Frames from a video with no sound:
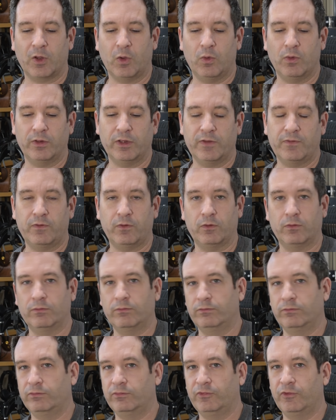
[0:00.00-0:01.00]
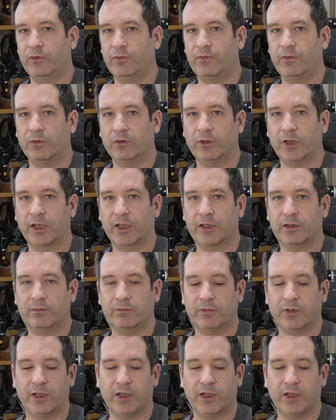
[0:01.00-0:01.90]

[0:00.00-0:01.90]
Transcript: or if you do feel like it,